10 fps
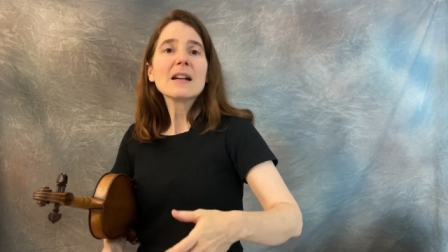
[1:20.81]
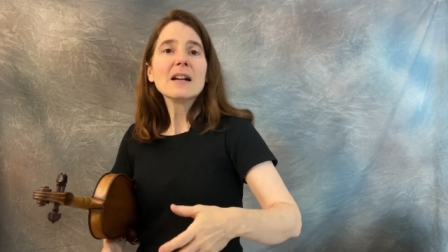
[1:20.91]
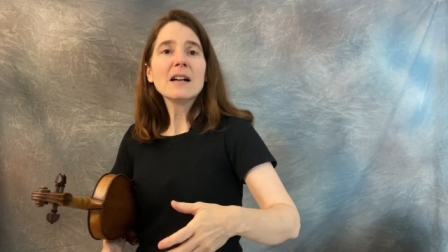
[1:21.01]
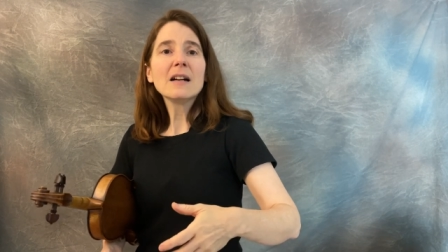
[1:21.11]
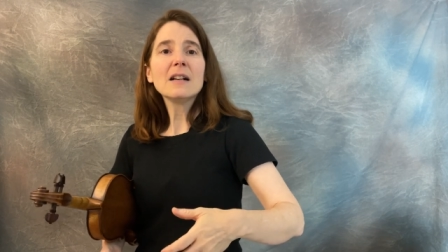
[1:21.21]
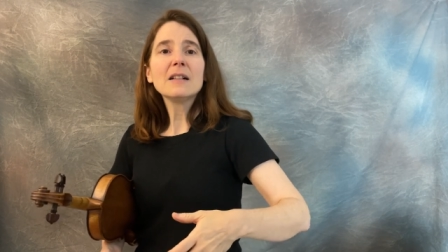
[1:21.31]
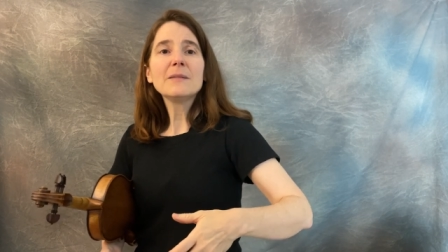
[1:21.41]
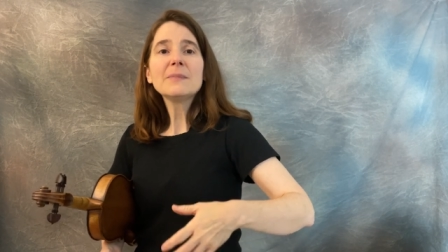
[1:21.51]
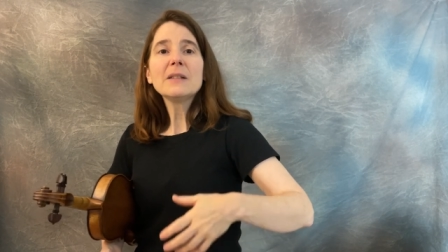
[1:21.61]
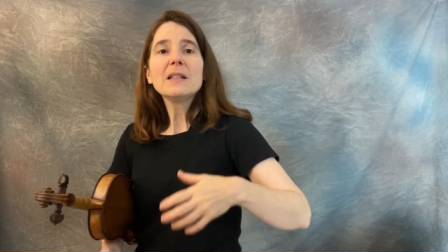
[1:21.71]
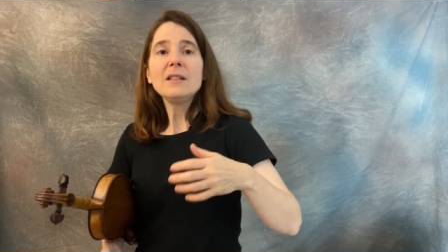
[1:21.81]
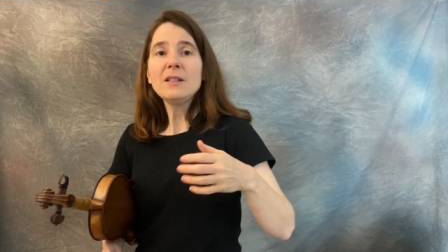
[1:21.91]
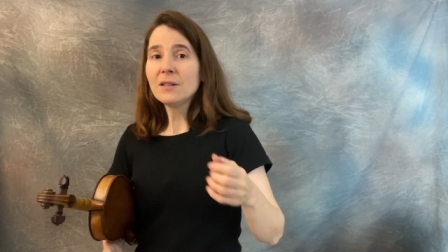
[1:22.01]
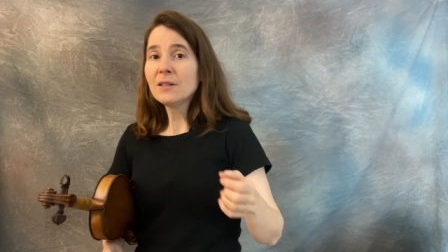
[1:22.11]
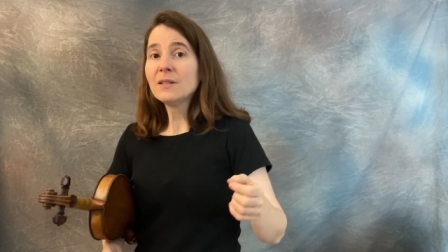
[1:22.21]
Um,
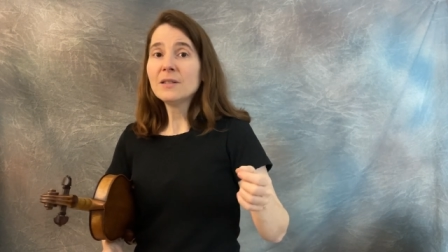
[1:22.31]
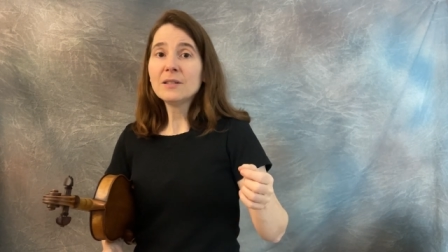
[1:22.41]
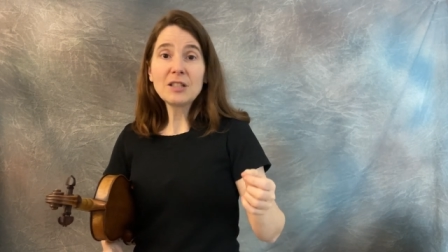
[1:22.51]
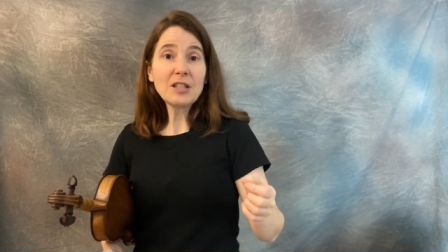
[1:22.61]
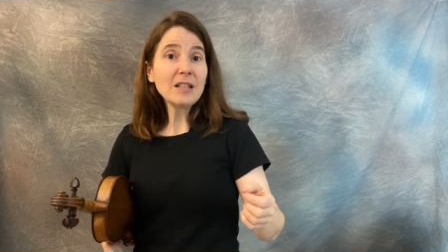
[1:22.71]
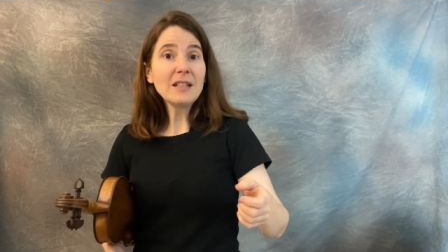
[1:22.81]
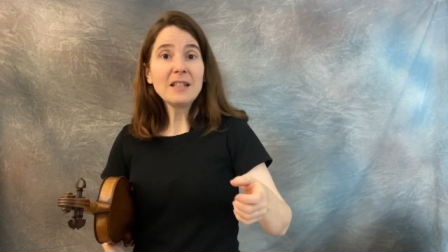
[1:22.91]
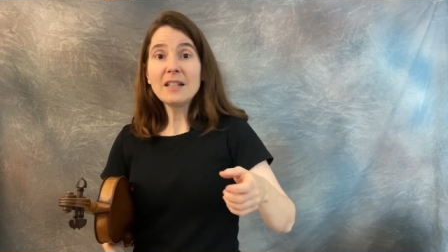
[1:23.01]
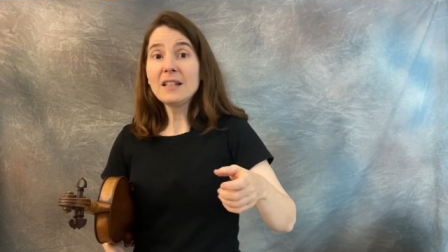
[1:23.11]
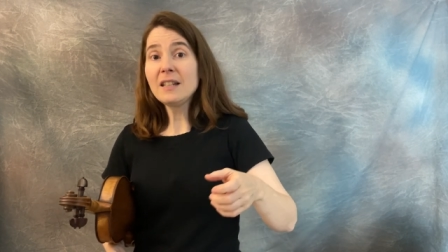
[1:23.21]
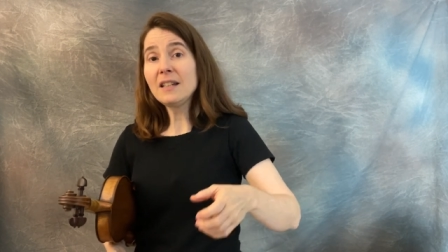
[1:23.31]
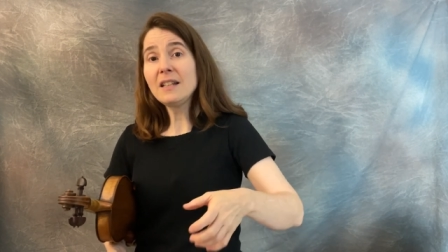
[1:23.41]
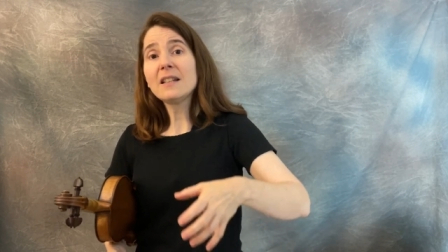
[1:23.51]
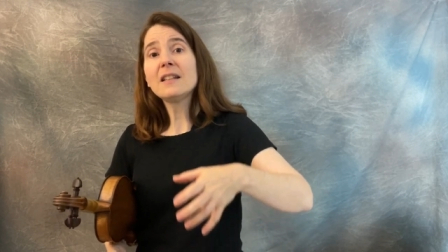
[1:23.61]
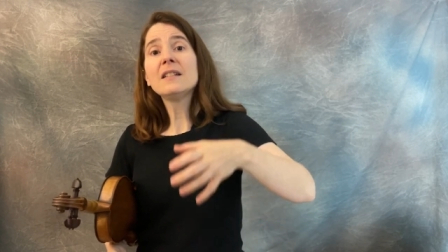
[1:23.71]
your
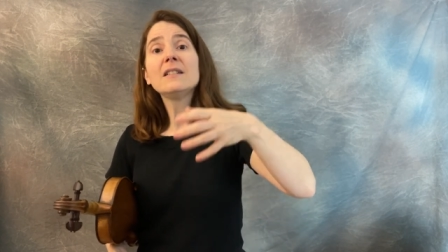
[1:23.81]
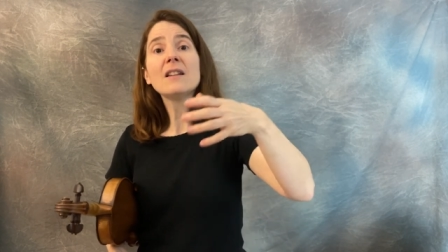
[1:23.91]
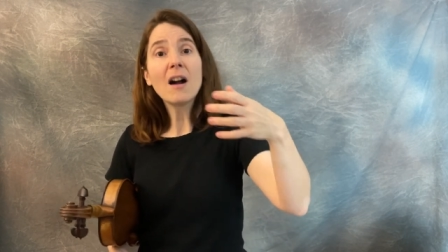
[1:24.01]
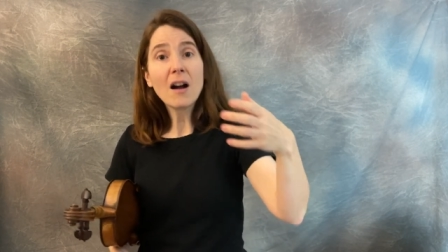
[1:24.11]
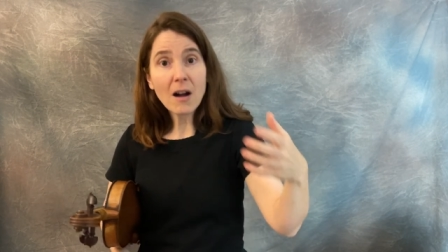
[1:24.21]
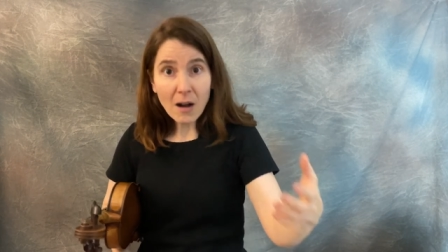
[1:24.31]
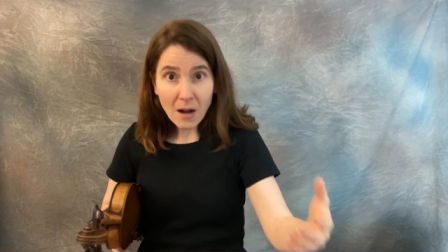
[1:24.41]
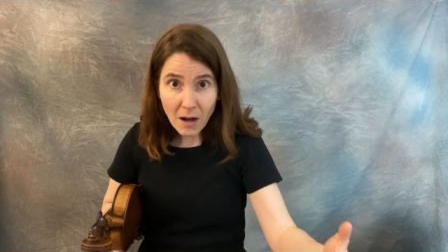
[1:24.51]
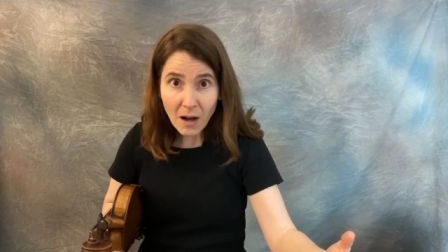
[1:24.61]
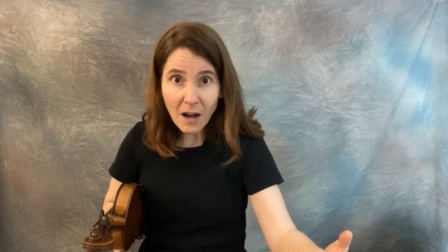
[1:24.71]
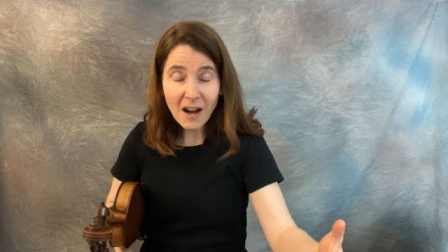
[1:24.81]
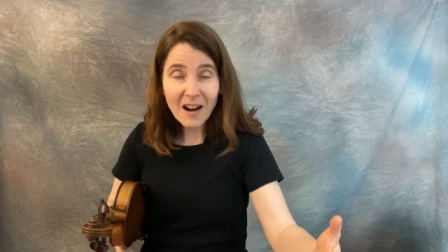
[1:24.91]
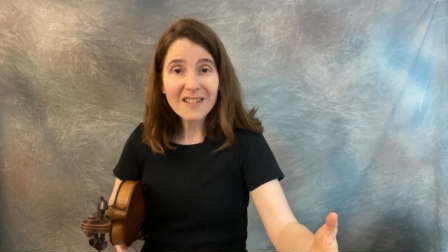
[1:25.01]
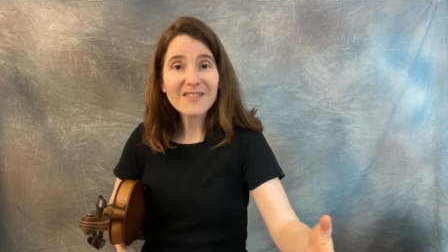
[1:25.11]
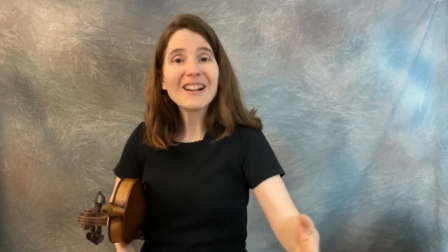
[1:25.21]
cheating
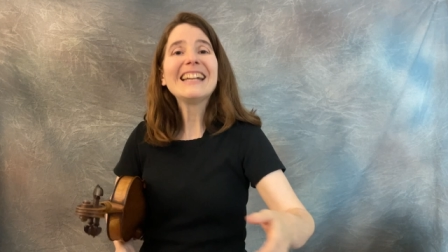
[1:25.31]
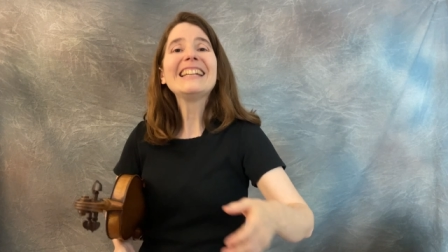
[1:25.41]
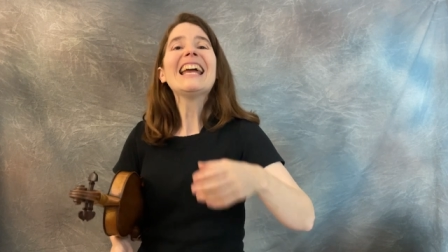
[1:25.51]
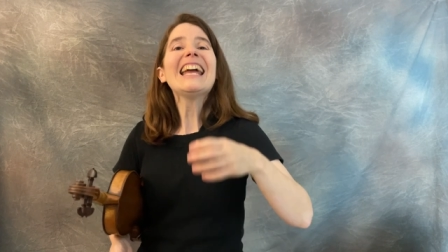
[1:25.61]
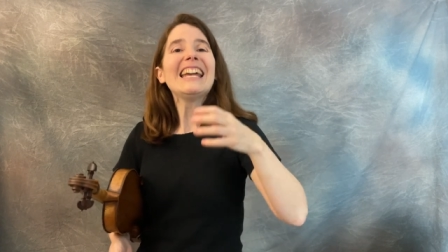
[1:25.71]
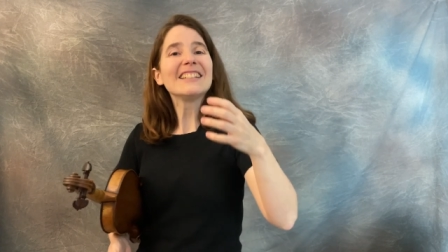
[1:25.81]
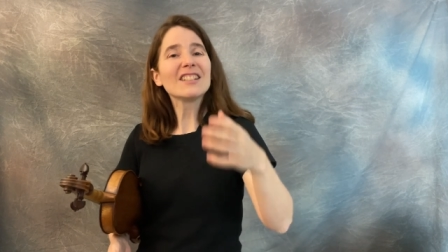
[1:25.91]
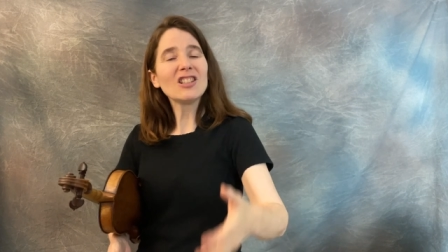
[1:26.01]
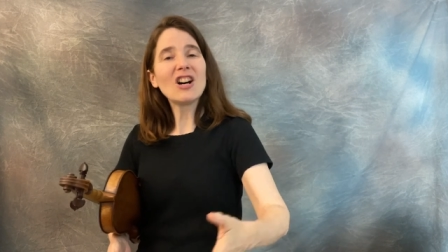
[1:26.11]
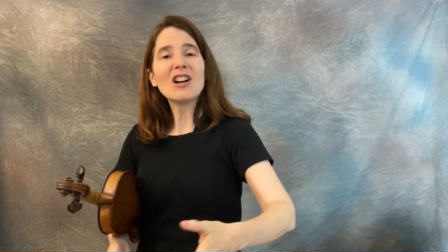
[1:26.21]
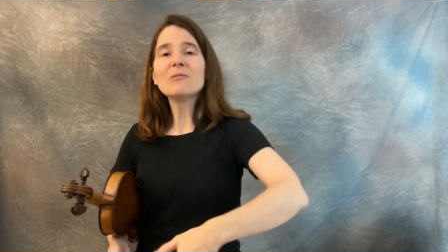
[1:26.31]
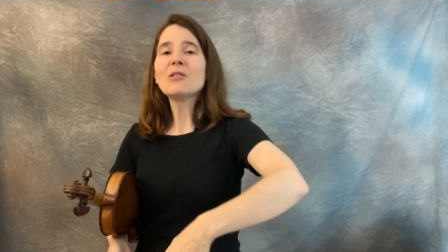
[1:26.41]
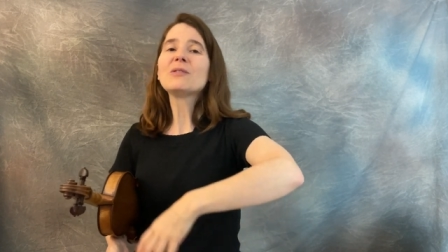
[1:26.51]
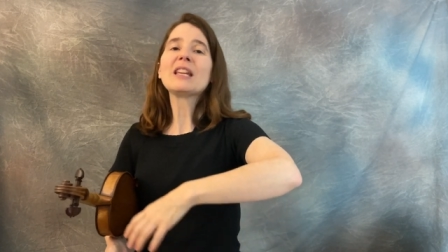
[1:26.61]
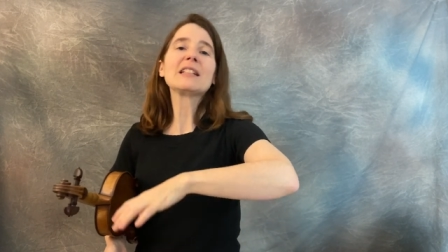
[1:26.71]
heart, right, is a long
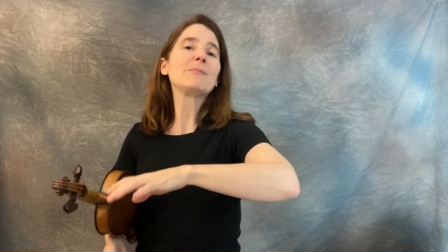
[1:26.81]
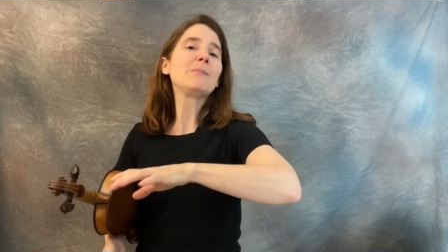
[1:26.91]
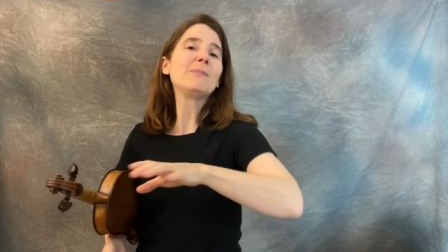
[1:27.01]
note that's